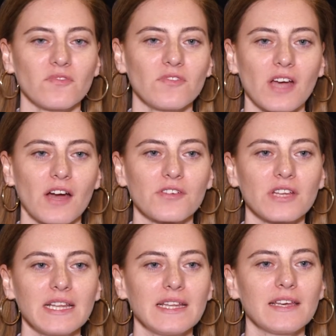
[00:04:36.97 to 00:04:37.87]
we are
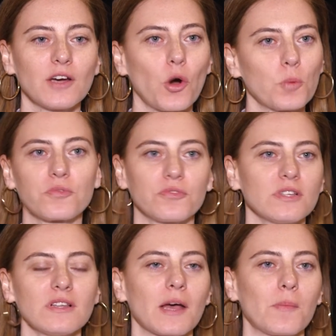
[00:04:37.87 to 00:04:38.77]
really
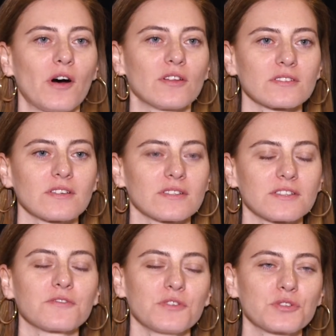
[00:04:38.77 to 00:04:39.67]
hopeful about the
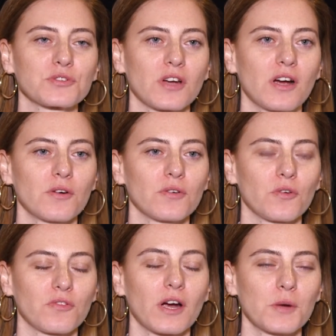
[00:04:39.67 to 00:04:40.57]
future
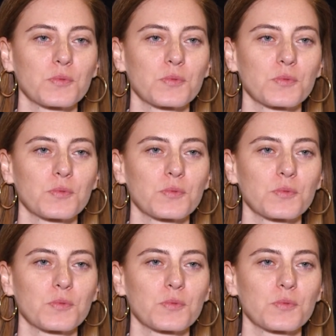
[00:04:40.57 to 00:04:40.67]
of our